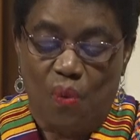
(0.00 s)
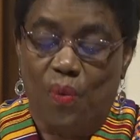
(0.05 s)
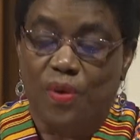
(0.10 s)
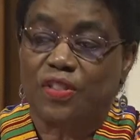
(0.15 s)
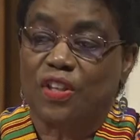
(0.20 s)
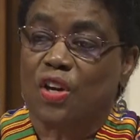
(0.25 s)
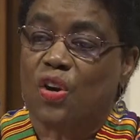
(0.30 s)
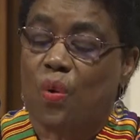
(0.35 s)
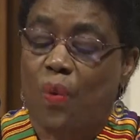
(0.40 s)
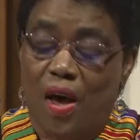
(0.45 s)

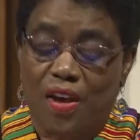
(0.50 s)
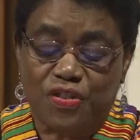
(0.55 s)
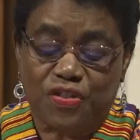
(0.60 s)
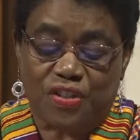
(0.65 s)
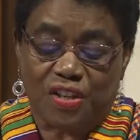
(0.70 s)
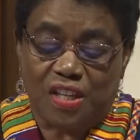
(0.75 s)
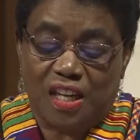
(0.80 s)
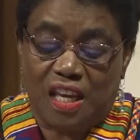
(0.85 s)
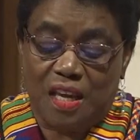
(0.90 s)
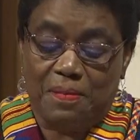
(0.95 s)
with a
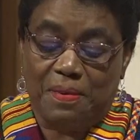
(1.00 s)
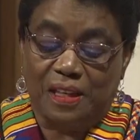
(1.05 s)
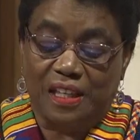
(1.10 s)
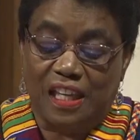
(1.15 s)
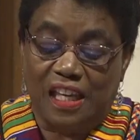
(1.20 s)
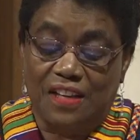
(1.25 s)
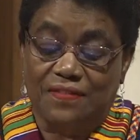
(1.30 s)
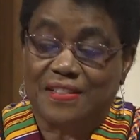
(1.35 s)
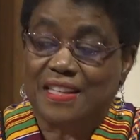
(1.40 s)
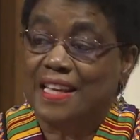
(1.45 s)
question he
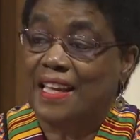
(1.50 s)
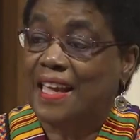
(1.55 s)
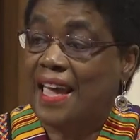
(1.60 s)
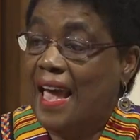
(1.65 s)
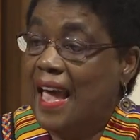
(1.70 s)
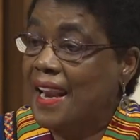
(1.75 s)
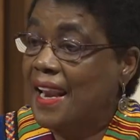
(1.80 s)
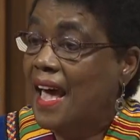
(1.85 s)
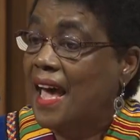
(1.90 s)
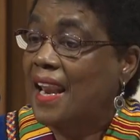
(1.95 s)
believes he
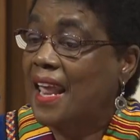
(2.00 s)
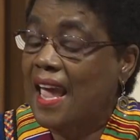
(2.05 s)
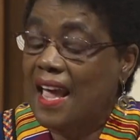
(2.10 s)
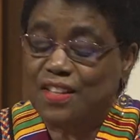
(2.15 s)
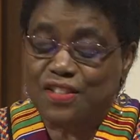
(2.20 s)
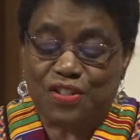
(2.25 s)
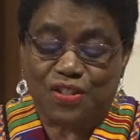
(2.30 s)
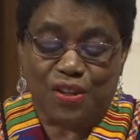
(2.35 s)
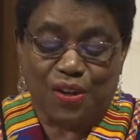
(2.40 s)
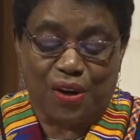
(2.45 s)
cannot
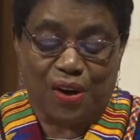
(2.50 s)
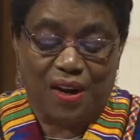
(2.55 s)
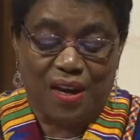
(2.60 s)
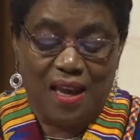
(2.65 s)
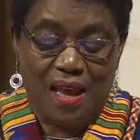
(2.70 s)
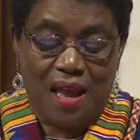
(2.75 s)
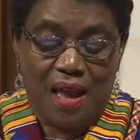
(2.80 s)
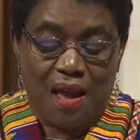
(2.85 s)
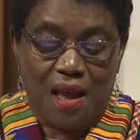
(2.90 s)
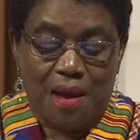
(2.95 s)
answer
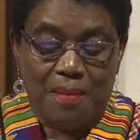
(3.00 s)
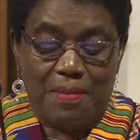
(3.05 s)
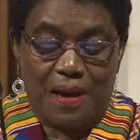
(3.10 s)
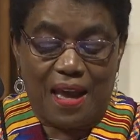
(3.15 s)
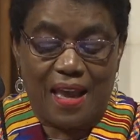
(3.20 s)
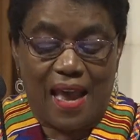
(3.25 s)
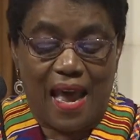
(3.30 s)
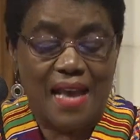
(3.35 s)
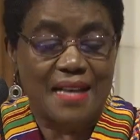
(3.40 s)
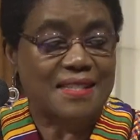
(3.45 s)

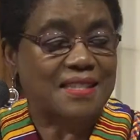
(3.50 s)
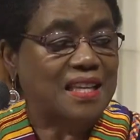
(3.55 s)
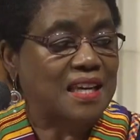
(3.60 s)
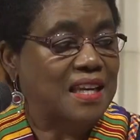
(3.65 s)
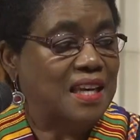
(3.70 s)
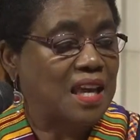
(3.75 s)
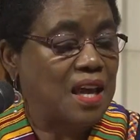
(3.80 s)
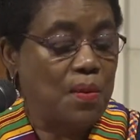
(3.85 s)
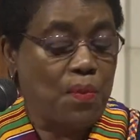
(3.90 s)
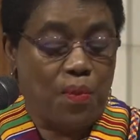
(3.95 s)
by
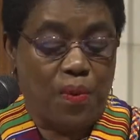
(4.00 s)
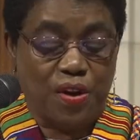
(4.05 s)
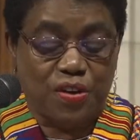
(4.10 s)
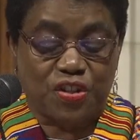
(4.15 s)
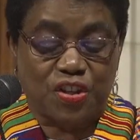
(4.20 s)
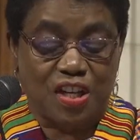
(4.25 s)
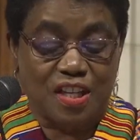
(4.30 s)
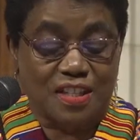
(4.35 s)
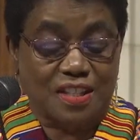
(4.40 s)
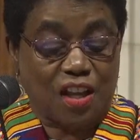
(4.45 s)
asking him,
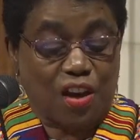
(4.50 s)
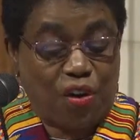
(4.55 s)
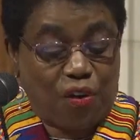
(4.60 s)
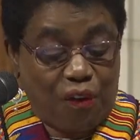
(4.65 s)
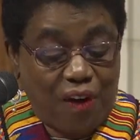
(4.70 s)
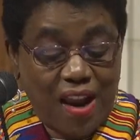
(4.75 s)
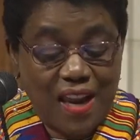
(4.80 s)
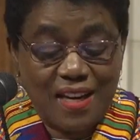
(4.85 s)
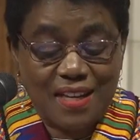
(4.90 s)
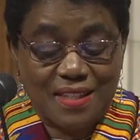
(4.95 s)
which is the
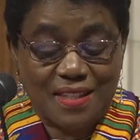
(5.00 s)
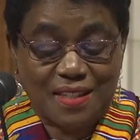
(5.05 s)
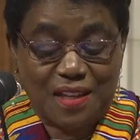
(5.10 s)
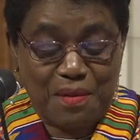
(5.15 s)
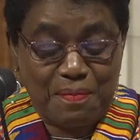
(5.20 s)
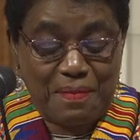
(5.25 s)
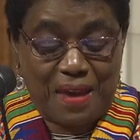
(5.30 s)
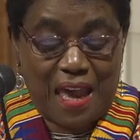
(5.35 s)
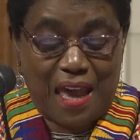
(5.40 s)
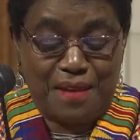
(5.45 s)
greatest
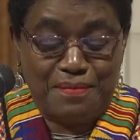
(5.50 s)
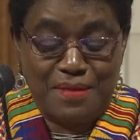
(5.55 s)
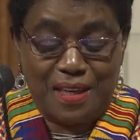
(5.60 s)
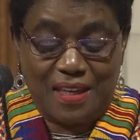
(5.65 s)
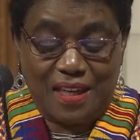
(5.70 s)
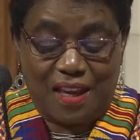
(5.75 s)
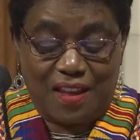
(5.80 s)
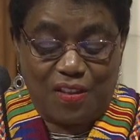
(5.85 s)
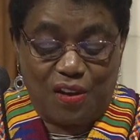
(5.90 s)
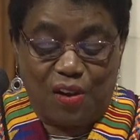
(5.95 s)

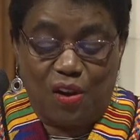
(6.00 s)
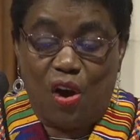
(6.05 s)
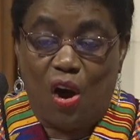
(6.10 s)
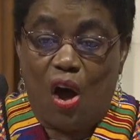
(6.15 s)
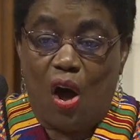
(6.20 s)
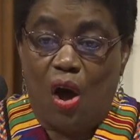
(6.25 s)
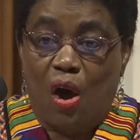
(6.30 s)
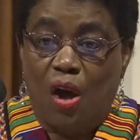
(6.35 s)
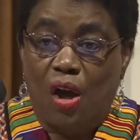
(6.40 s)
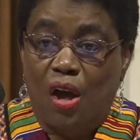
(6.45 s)
commandment in the
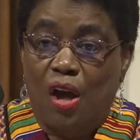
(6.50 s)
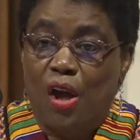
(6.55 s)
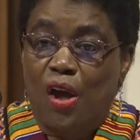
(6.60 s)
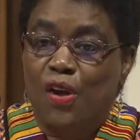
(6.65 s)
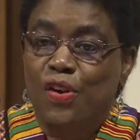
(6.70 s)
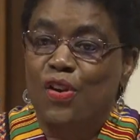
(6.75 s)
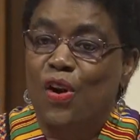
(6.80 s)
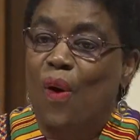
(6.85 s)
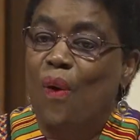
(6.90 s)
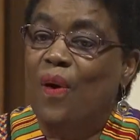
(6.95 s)
law?
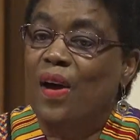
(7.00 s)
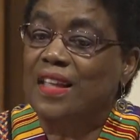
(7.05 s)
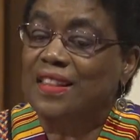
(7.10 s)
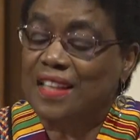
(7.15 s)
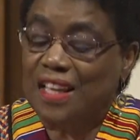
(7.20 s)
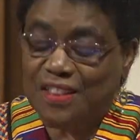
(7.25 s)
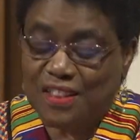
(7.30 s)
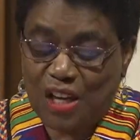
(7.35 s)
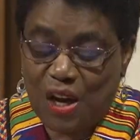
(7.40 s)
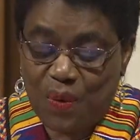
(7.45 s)
knowing
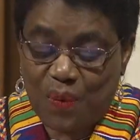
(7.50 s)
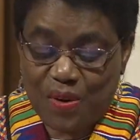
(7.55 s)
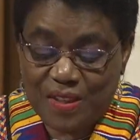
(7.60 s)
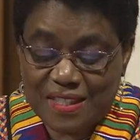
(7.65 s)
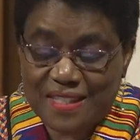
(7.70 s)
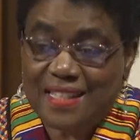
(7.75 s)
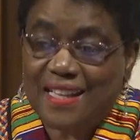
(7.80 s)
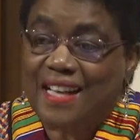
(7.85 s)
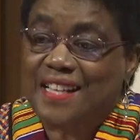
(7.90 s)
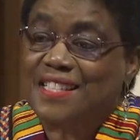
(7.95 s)
that there were
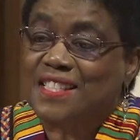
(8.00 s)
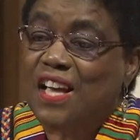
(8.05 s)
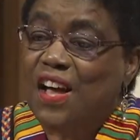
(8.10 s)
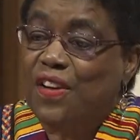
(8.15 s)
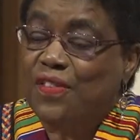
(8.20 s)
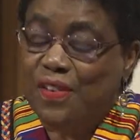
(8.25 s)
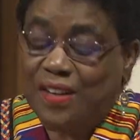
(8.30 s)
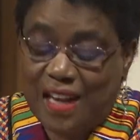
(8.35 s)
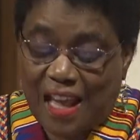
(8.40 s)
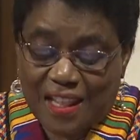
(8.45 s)

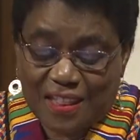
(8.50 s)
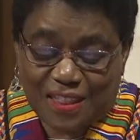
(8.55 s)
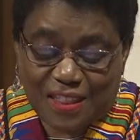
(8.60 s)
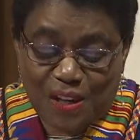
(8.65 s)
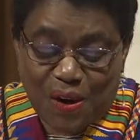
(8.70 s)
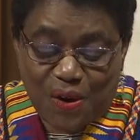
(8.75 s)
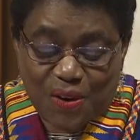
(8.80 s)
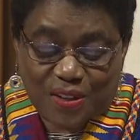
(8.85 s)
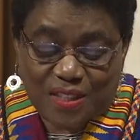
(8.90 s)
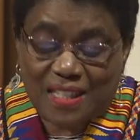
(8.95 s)

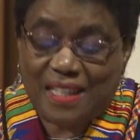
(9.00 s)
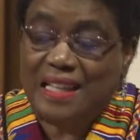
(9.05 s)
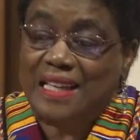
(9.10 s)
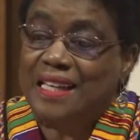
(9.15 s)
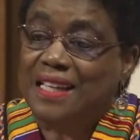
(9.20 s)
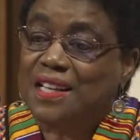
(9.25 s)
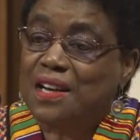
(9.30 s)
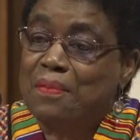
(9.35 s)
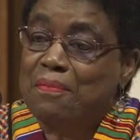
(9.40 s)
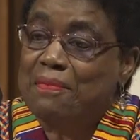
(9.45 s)

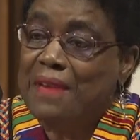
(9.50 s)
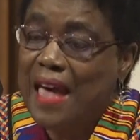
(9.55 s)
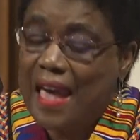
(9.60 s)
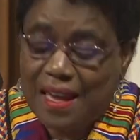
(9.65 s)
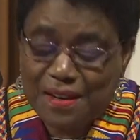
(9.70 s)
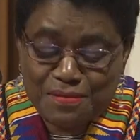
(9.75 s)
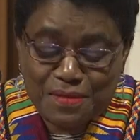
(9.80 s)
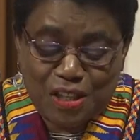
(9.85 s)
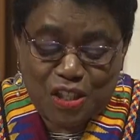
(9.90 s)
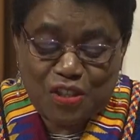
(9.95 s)
613
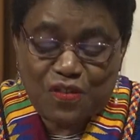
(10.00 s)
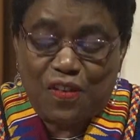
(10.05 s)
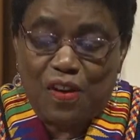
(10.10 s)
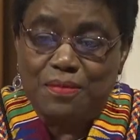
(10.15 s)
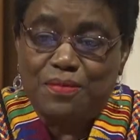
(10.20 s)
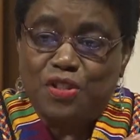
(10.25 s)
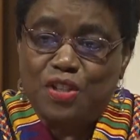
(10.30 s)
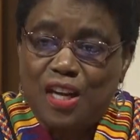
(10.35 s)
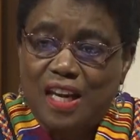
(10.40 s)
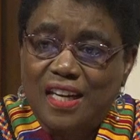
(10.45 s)
commandments
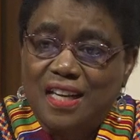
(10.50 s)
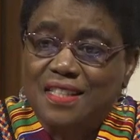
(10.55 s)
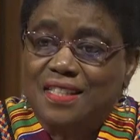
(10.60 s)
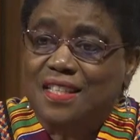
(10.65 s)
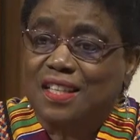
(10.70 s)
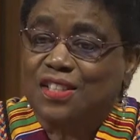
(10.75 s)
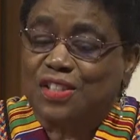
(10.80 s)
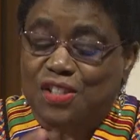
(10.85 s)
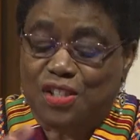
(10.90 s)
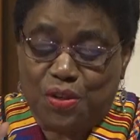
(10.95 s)
from
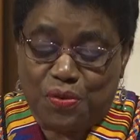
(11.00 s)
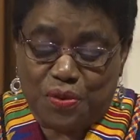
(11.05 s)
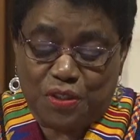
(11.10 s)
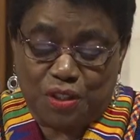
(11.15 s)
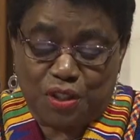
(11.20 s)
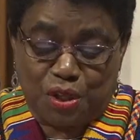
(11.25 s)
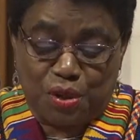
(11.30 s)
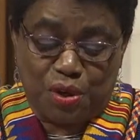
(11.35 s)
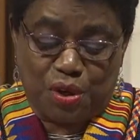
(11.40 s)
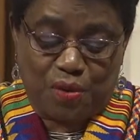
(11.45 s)
Genesis to
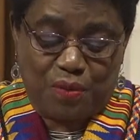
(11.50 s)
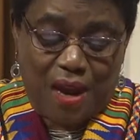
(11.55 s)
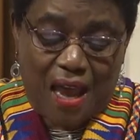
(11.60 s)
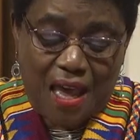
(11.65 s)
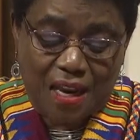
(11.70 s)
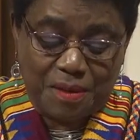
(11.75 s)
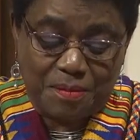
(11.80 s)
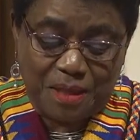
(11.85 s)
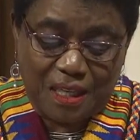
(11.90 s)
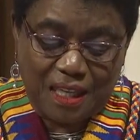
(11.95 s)

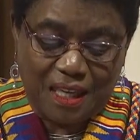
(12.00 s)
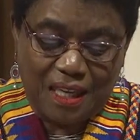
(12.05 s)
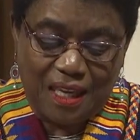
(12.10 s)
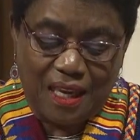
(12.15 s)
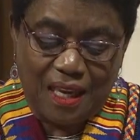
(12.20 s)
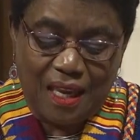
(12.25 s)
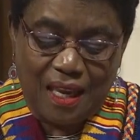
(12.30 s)
Deuteronomy,